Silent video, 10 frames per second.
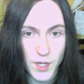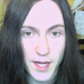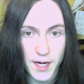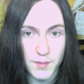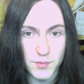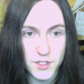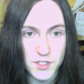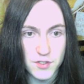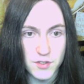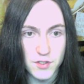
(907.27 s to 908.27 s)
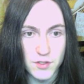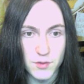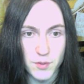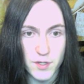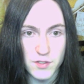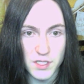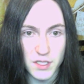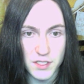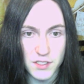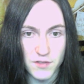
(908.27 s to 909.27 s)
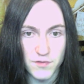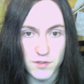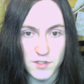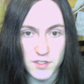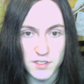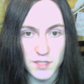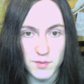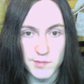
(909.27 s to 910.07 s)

and I'm pretty sure you were posting a link to your 4 songs album.